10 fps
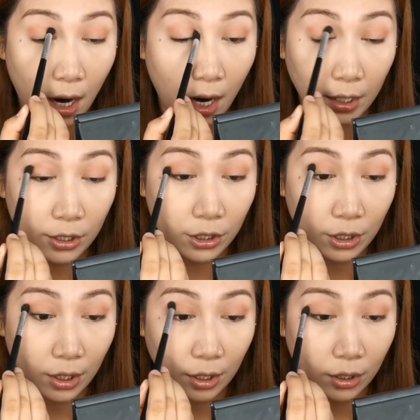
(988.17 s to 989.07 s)

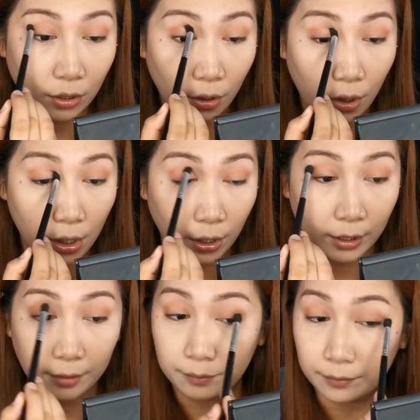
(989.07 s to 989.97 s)
harsh yung
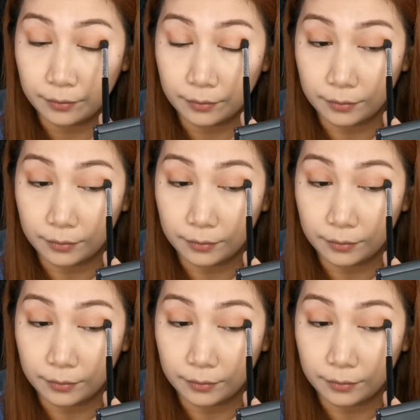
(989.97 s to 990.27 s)
color.